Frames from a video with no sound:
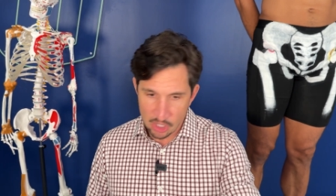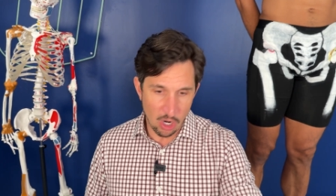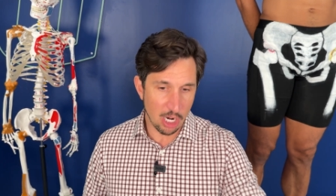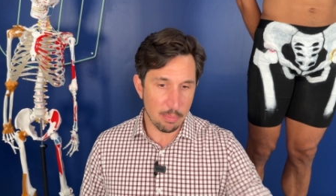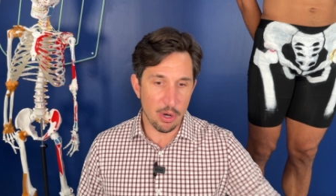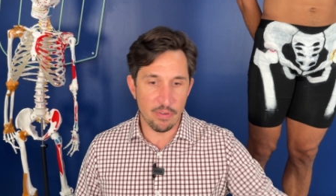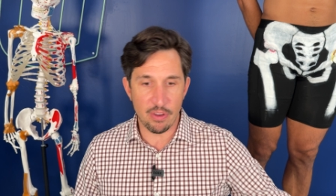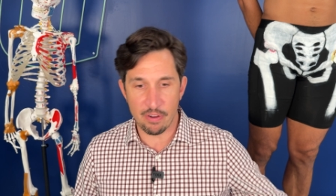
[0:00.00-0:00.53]
Go to
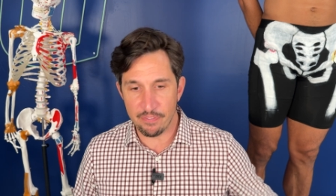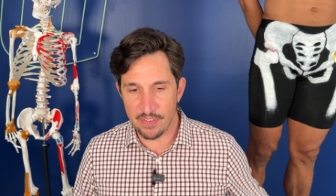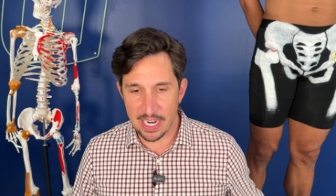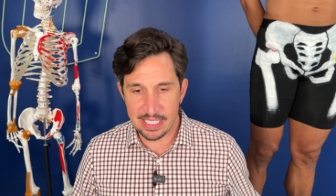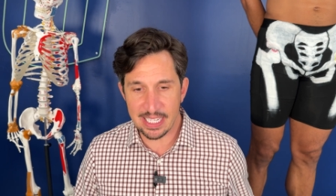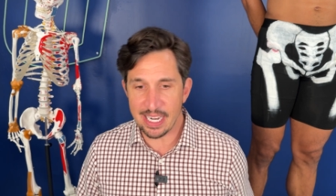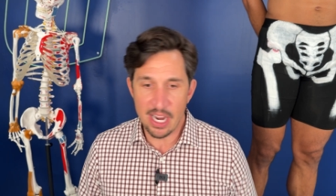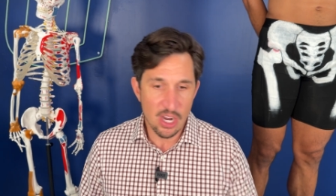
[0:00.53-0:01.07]
MoveU and
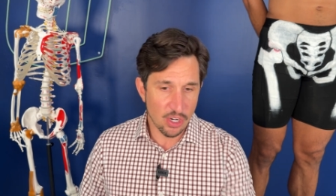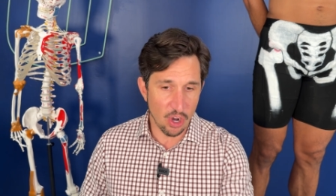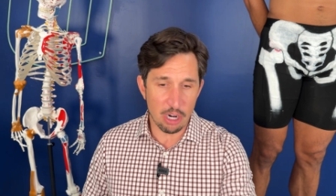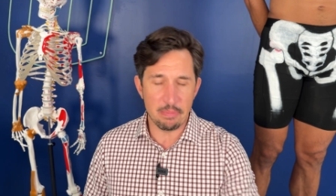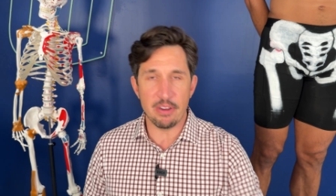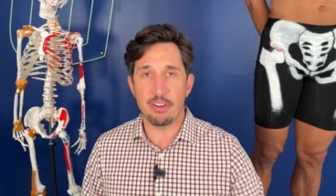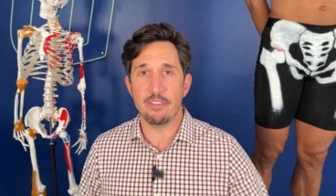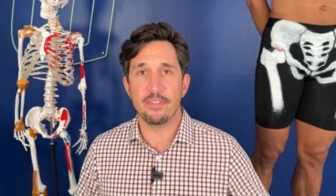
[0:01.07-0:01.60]
fix it, go to
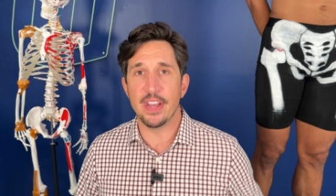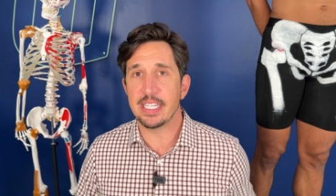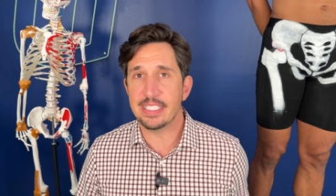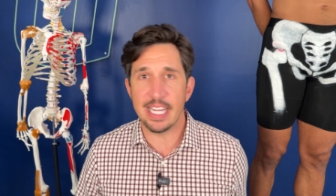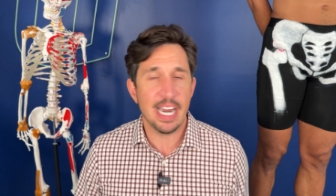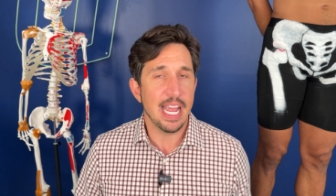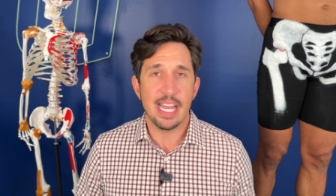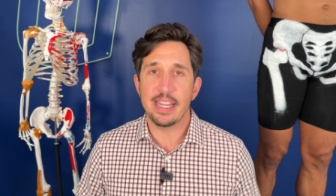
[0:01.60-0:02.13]
MoveU and fix
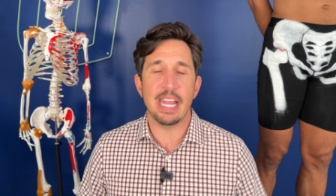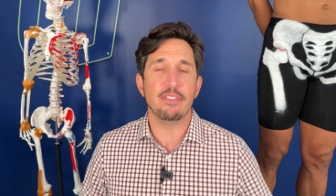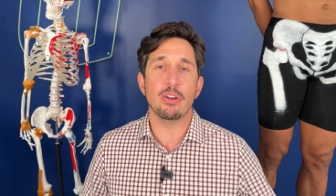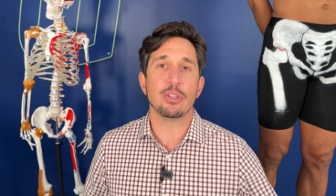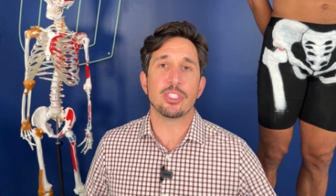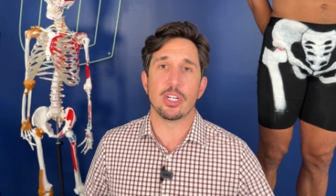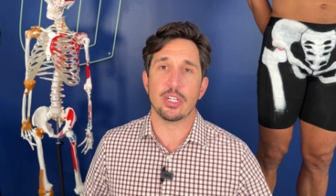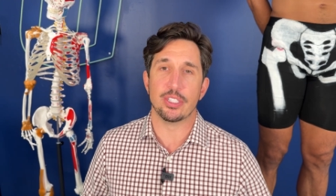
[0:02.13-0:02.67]
it. They have no
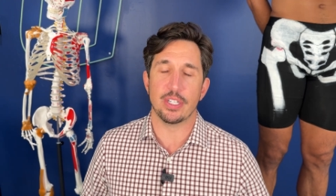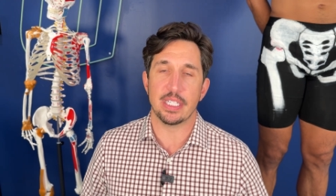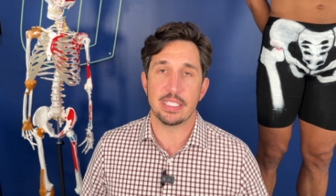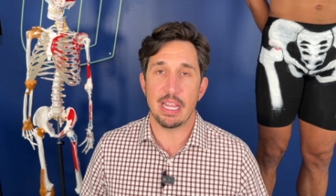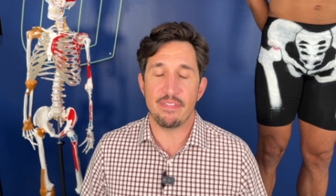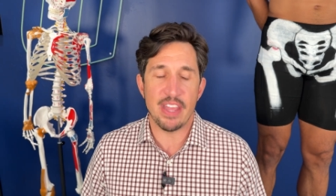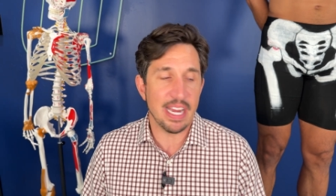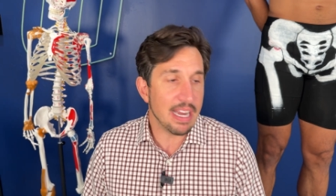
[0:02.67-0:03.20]
surgeries.
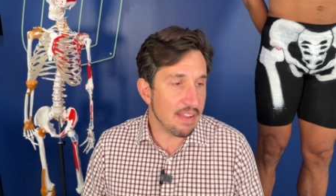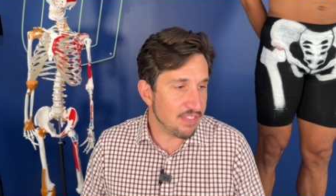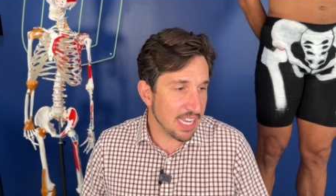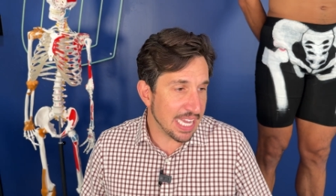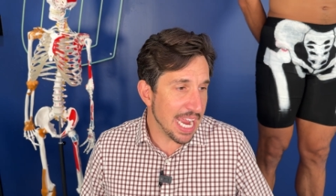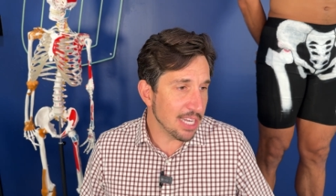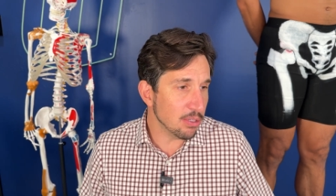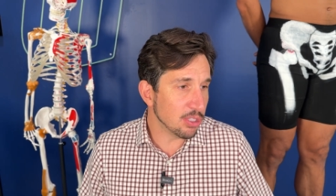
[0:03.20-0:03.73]
If they, if they
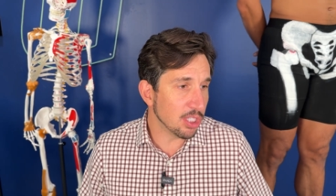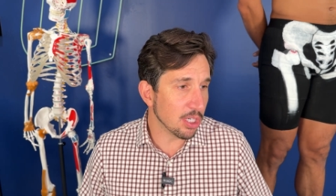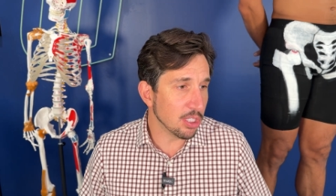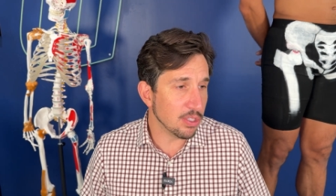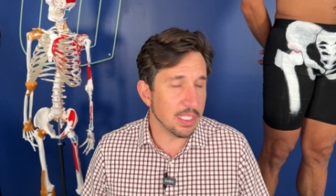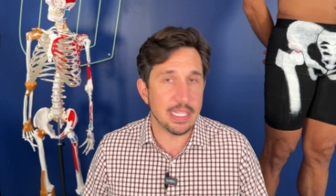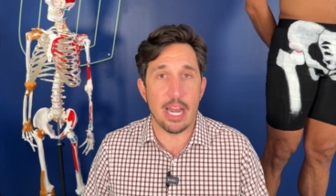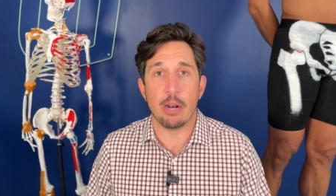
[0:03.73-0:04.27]
can't do
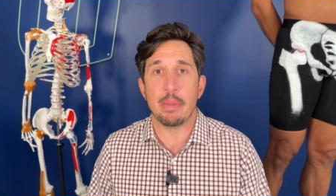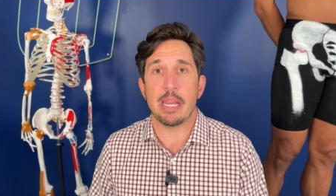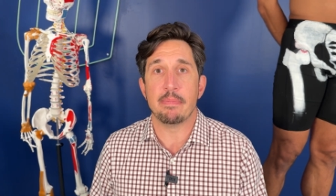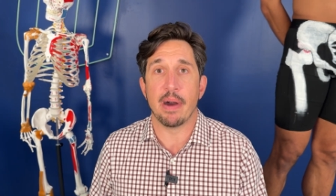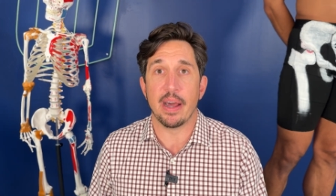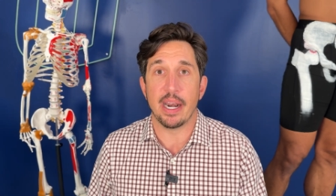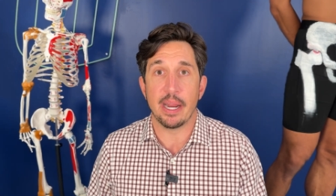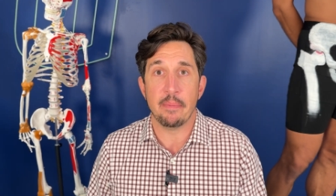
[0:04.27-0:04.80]
surgeries, they don't make
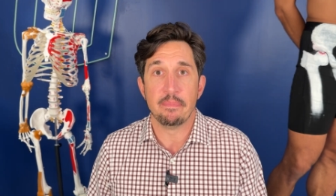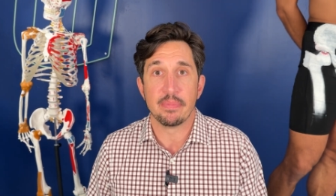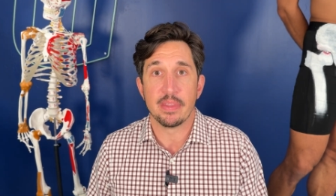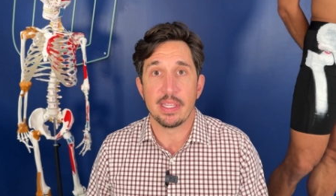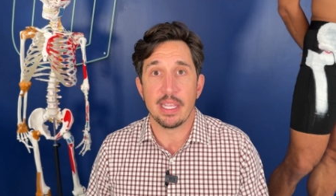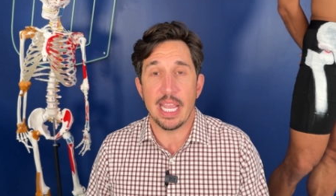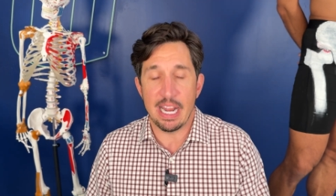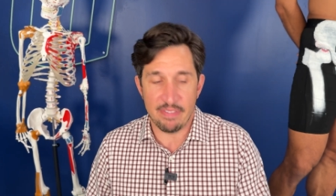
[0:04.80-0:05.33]
money.
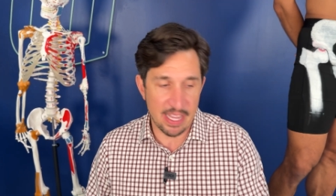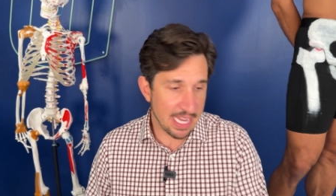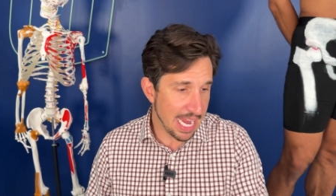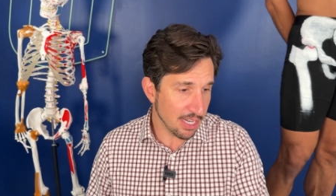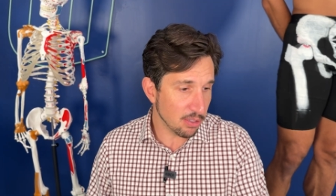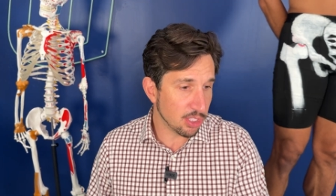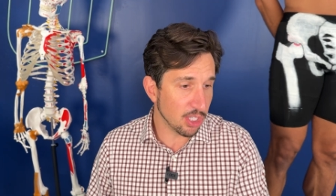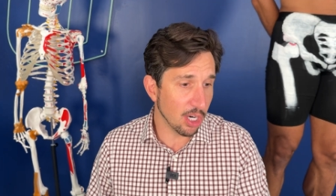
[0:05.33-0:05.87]
And if they
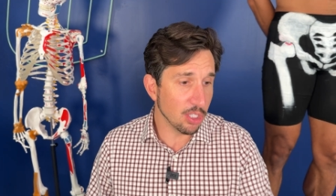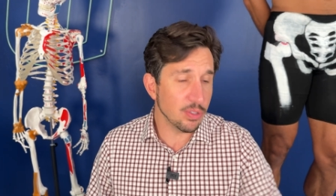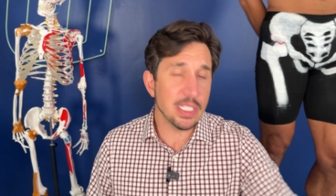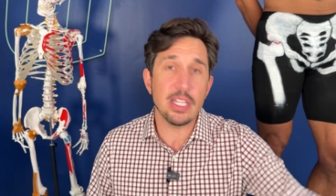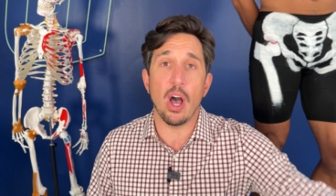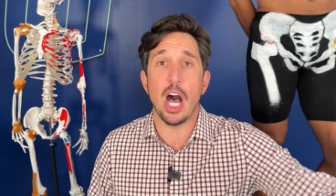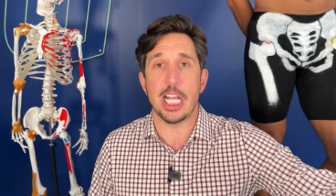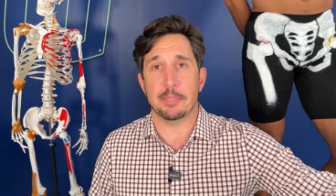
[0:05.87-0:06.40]
can't do surgeries,
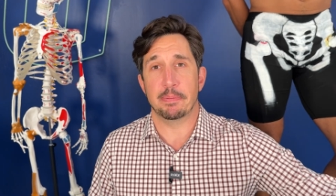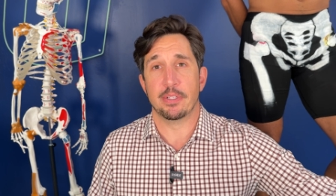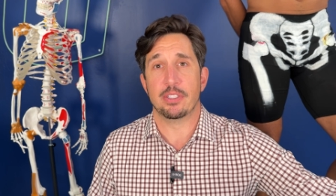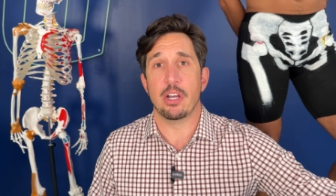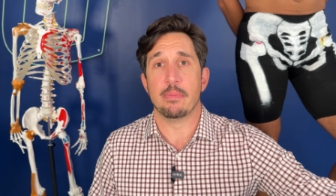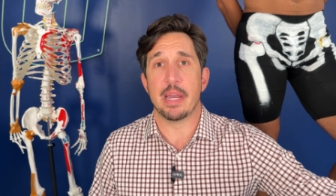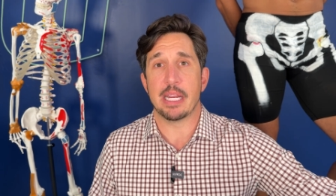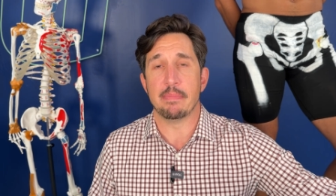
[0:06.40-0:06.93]
the hospitals
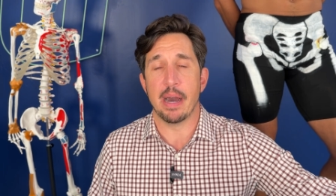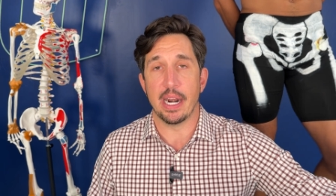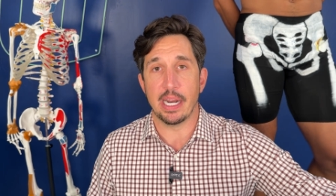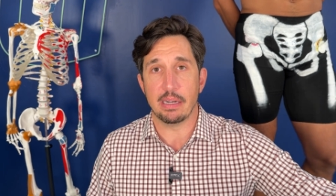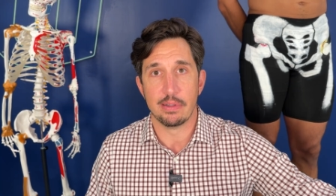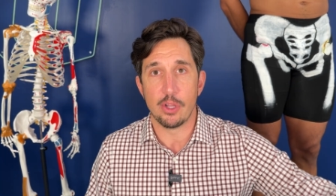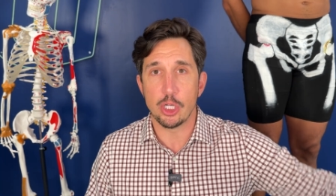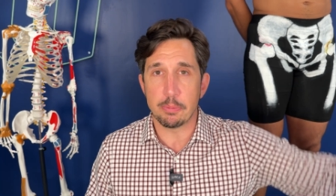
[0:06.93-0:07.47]
don't make money.
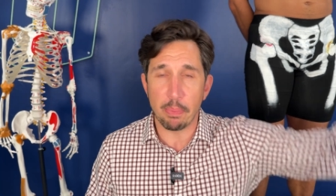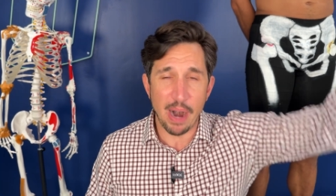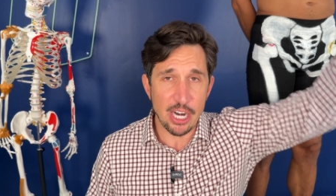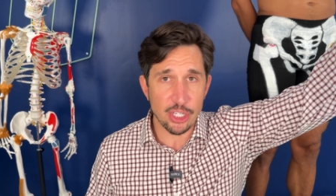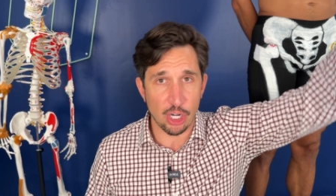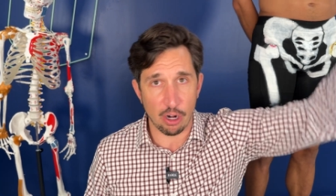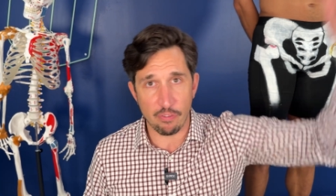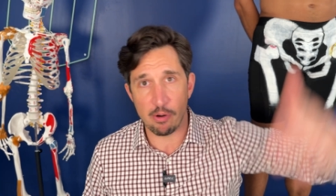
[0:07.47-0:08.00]
There's
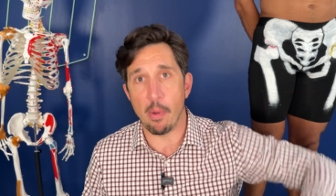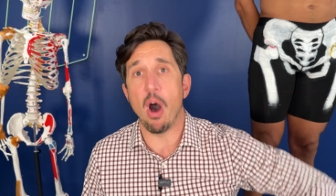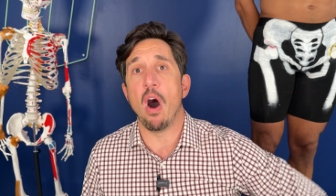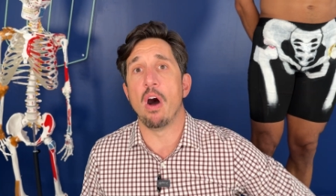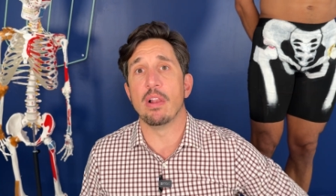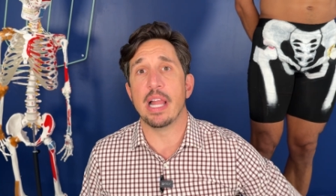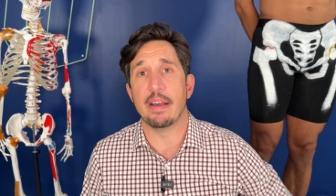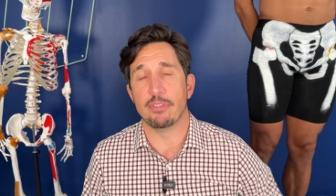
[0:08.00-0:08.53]
pressure from
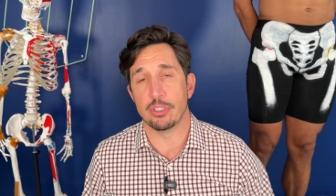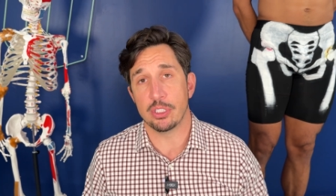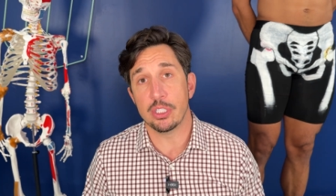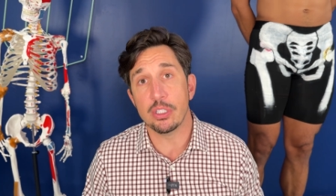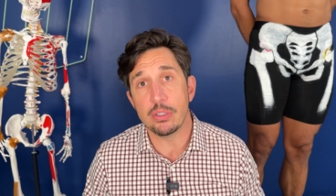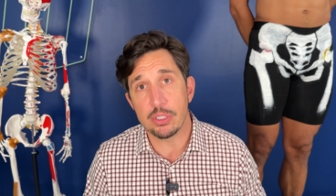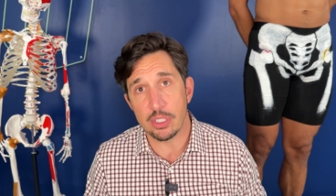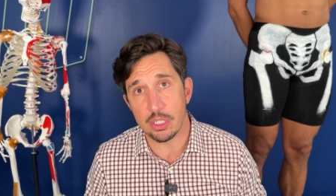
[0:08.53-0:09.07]
all levels to
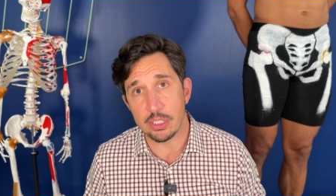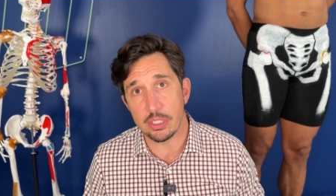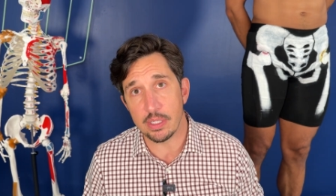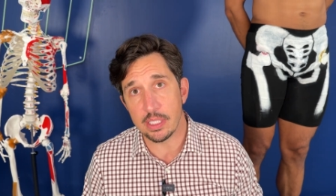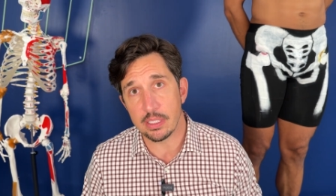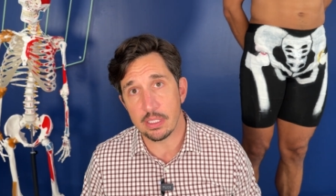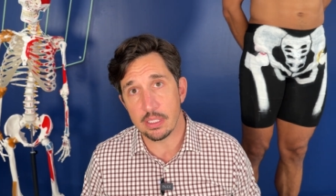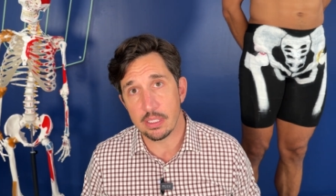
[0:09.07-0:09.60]
do surgeries.